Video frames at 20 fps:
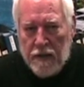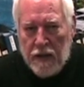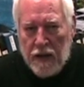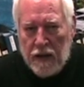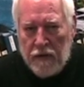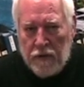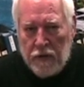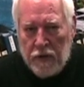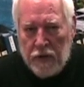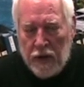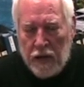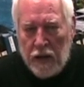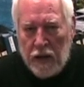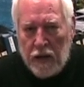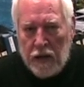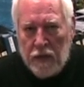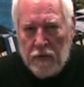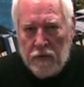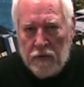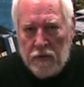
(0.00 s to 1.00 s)
every
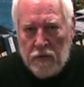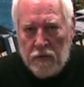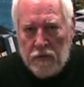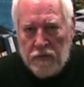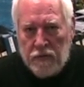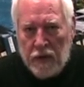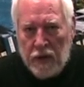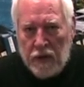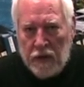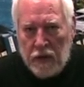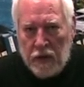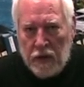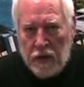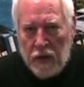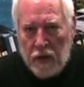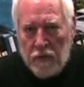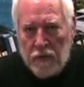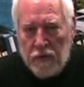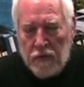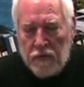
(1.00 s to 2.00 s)
day until finally, in
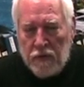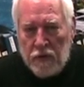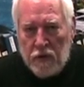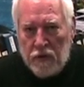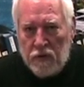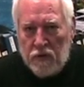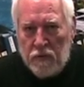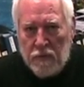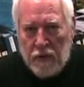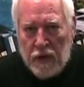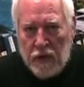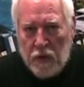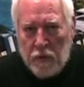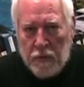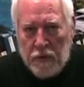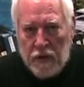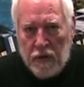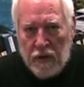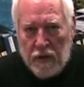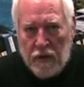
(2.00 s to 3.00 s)
another 50 years from now, there'll
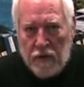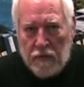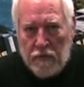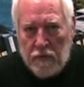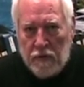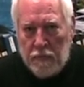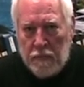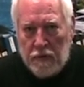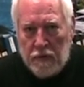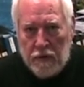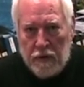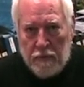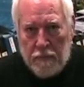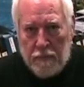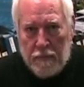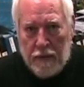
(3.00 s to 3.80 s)
be another 3 billion